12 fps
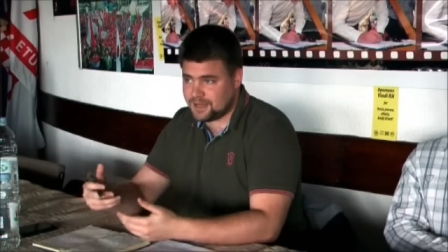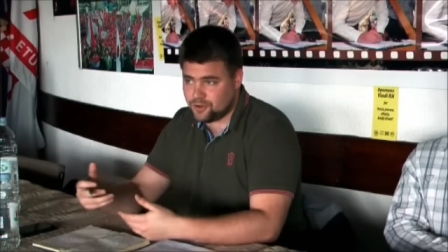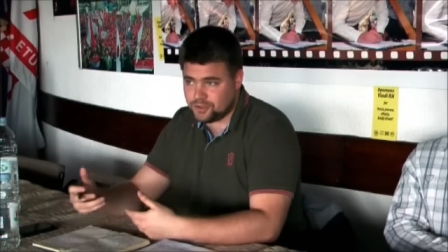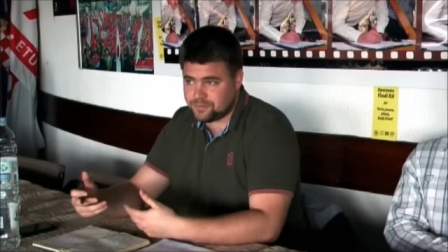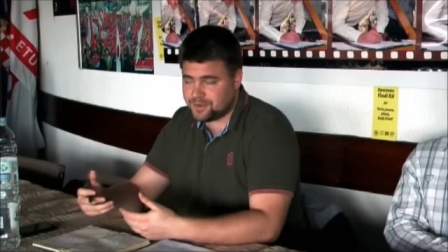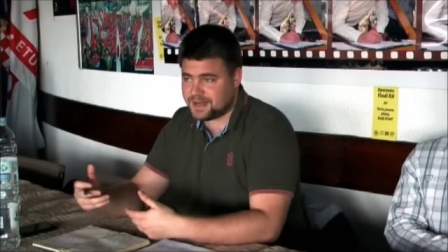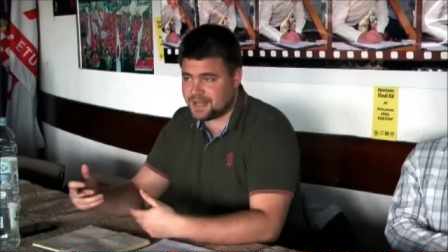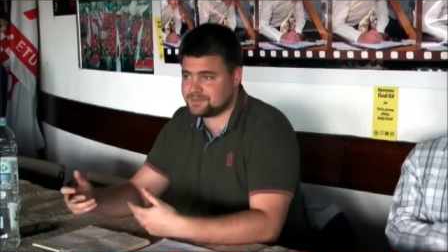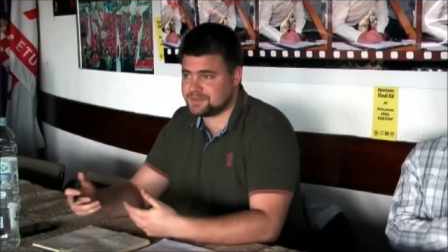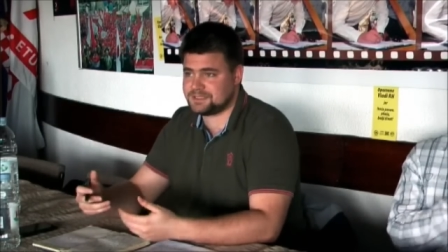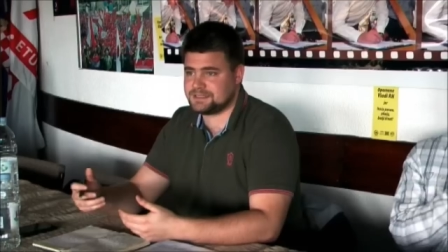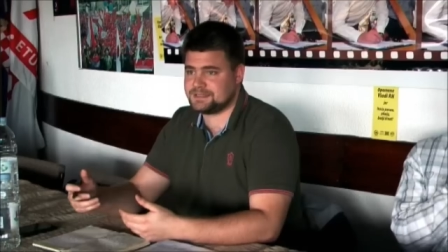could
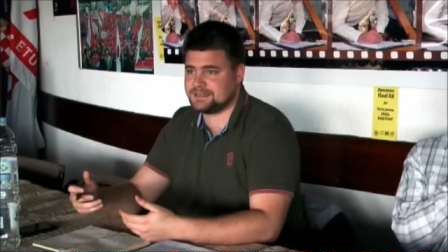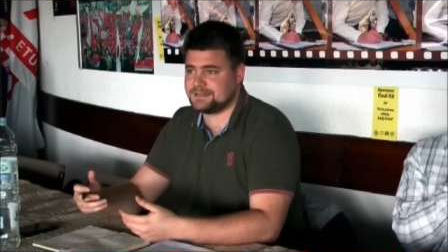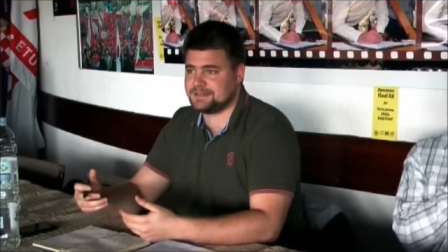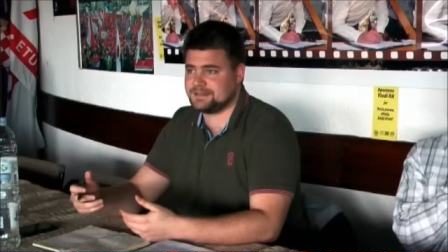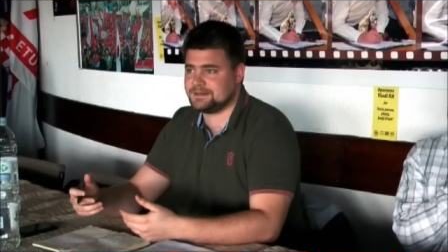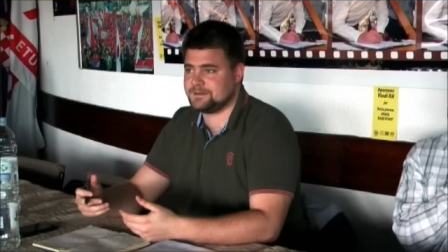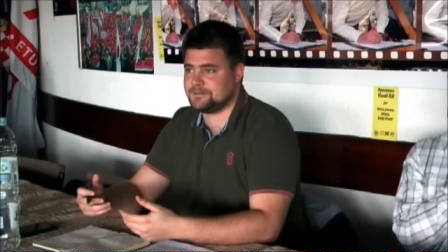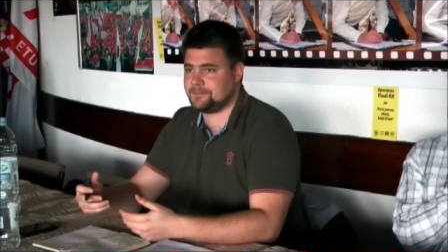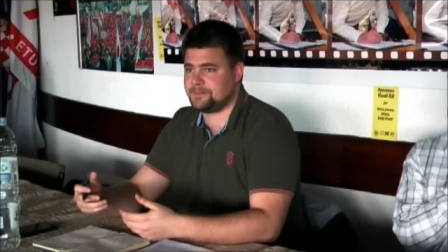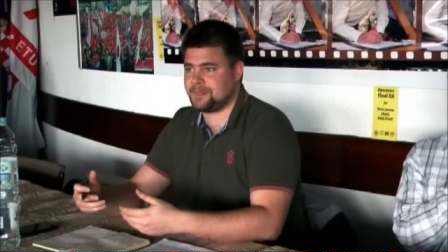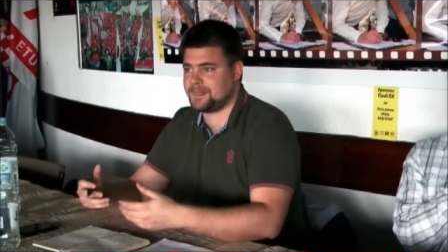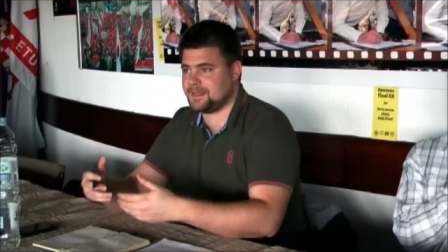perhaps uh,
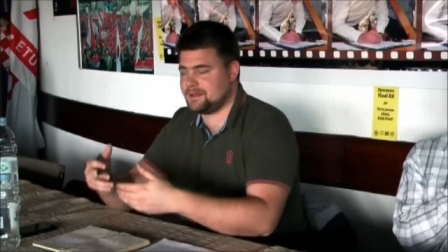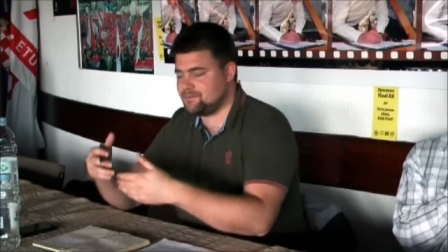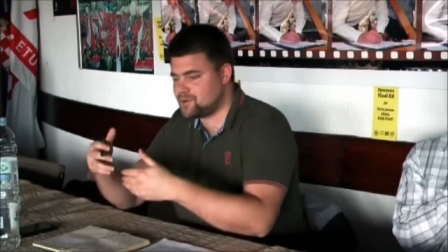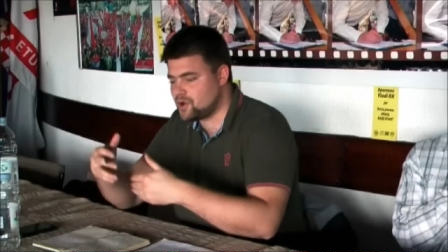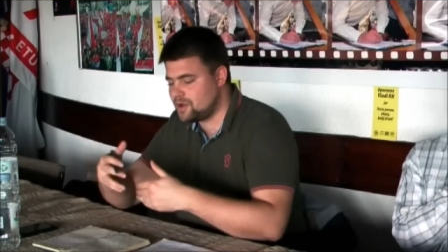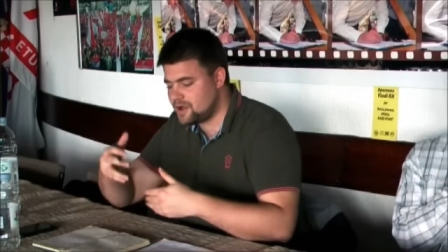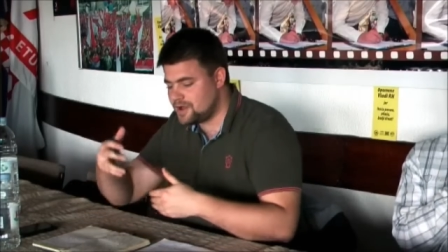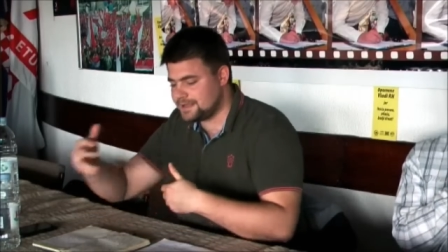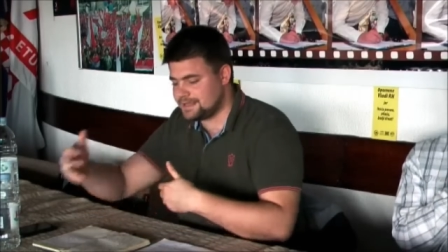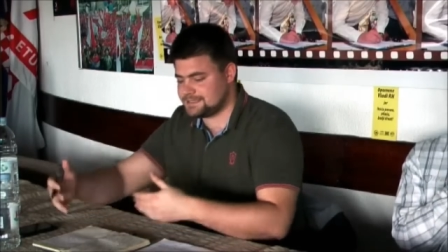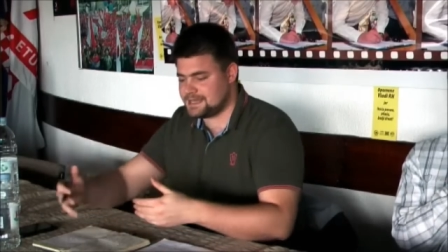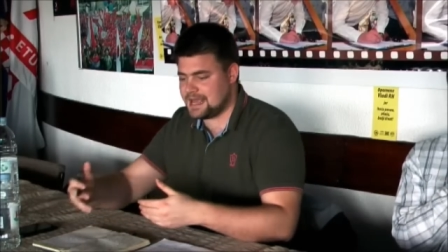um, prolong
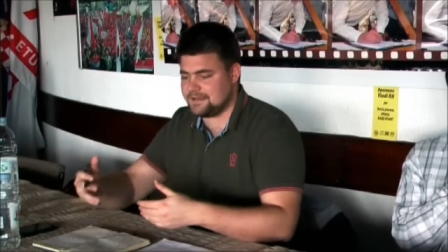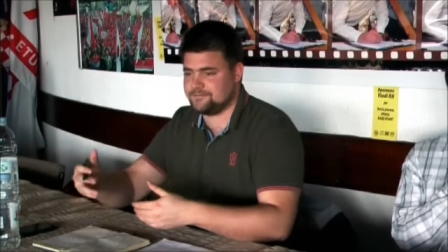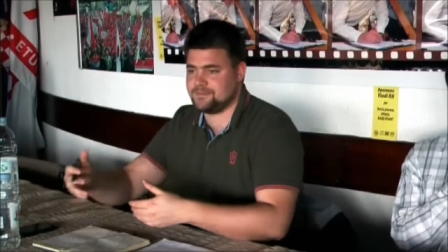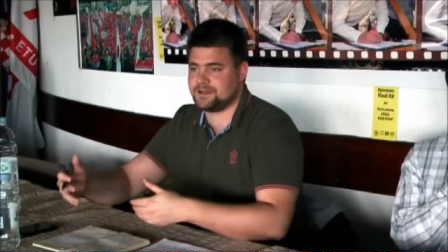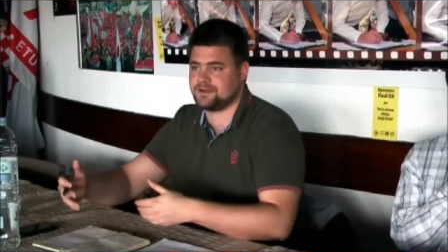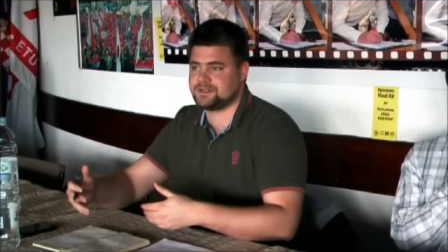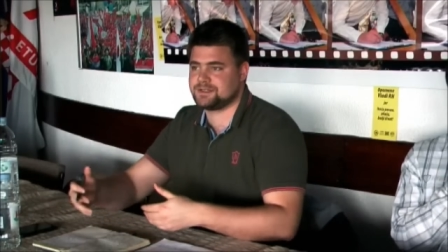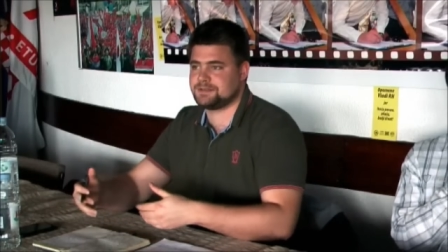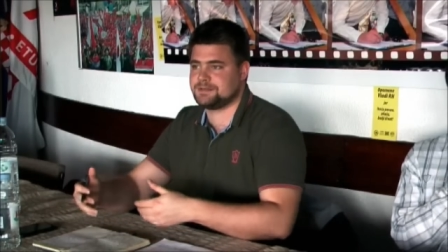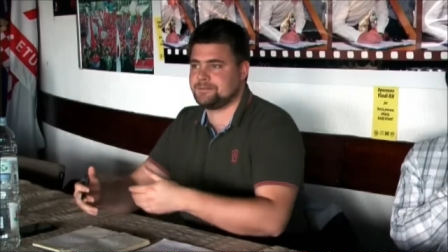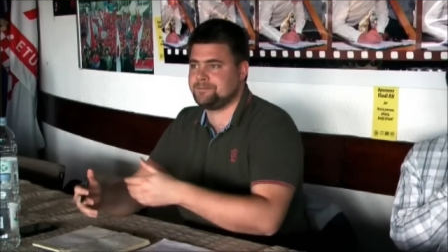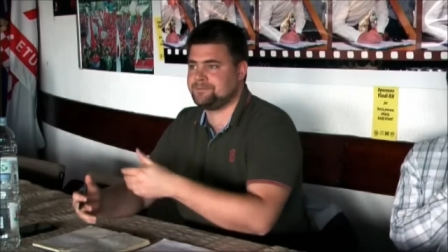its life because
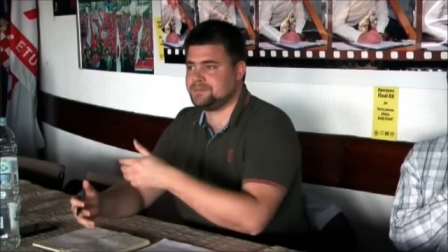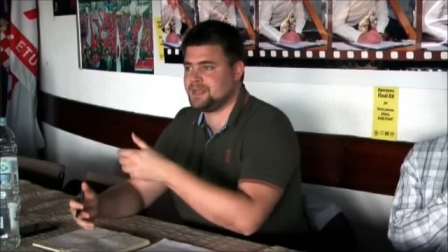uh,